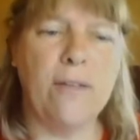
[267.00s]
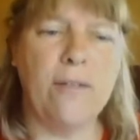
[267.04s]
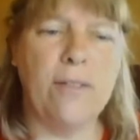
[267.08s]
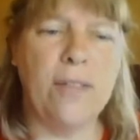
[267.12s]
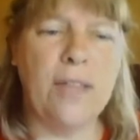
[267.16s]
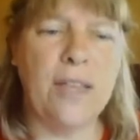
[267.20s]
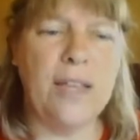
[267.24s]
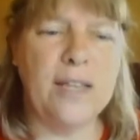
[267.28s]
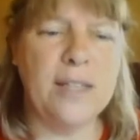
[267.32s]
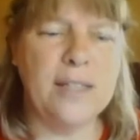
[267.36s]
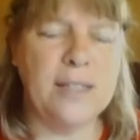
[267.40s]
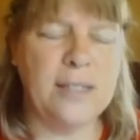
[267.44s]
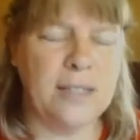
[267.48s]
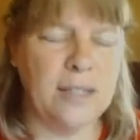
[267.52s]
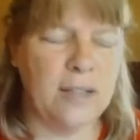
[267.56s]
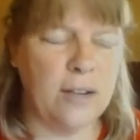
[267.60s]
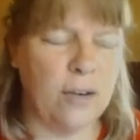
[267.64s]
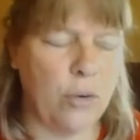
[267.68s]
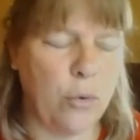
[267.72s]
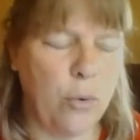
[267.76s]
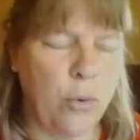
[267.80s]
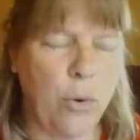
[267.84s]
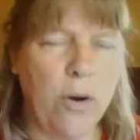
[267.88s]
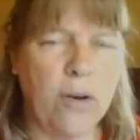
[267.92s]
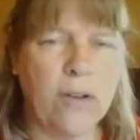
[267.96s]
These
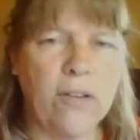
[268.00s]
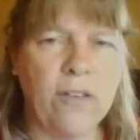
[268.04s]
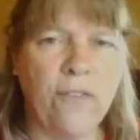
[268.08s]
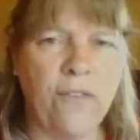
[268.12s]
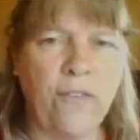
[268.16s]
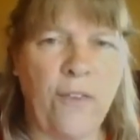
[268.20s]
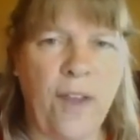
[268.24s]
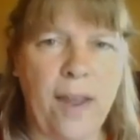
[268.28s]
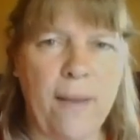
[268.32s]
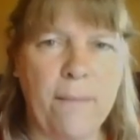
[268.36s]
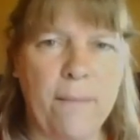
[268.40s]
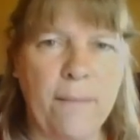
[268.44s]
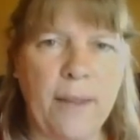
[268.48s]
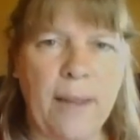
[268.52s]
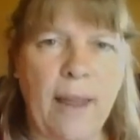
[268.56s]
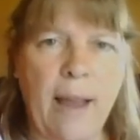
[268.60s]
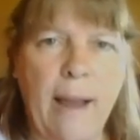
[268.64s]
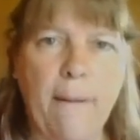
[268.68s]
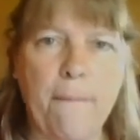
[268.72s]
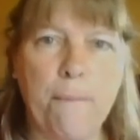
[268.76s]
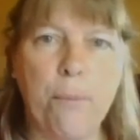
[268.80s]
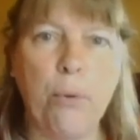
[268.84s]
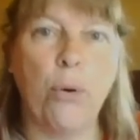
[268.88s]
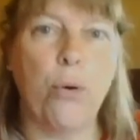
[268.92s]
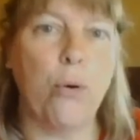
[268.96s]
quartz family
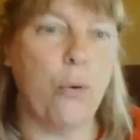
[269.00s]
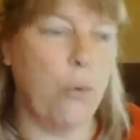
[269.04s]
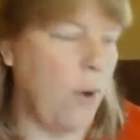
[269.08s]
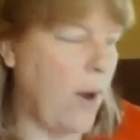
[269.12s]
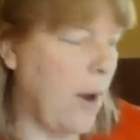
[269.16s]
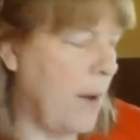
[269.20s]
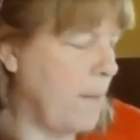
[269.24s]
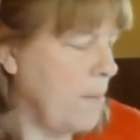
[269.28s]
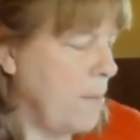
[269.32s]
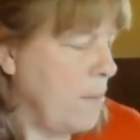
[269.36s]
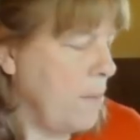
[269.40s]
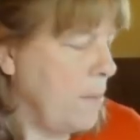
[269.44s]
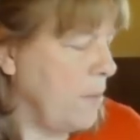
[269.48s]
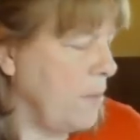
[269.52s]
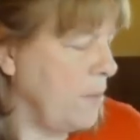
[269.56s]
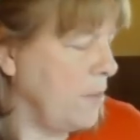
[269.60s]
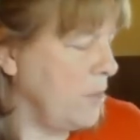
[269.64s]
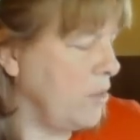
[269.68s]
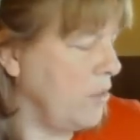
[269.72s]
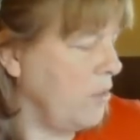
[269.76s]
are programmable.